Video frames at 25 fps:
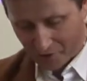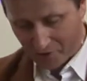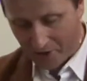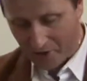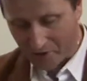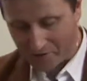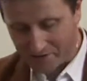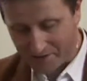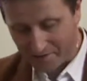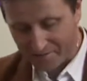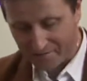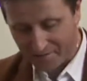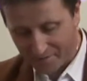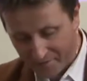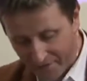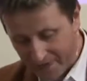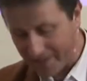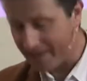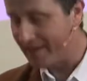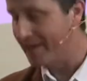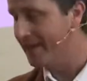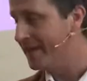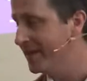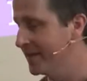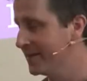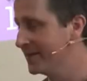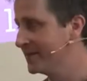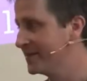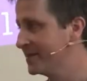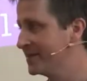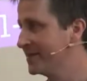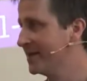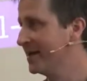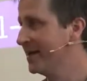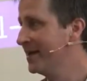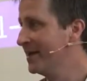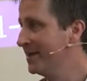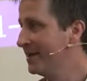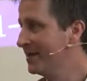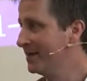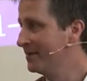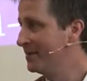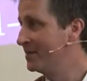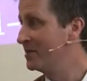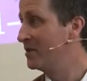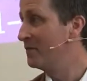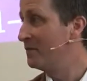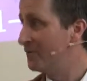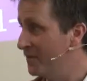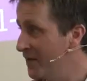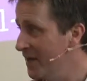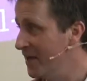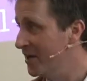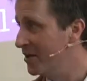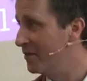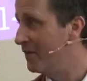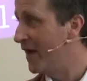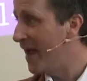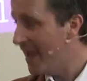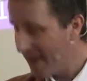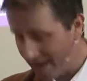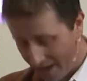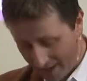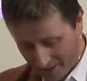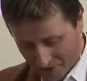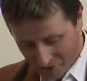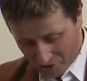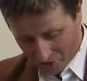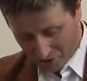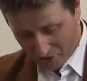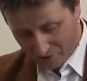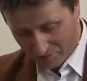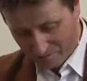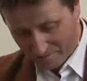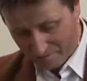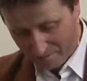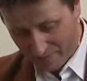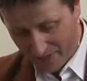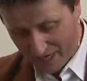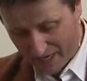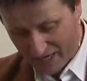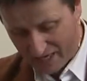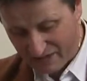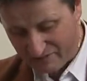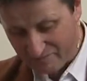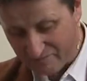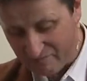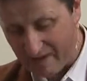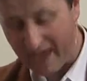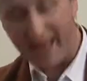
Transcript: their defeat, the defeat of Ai, should have been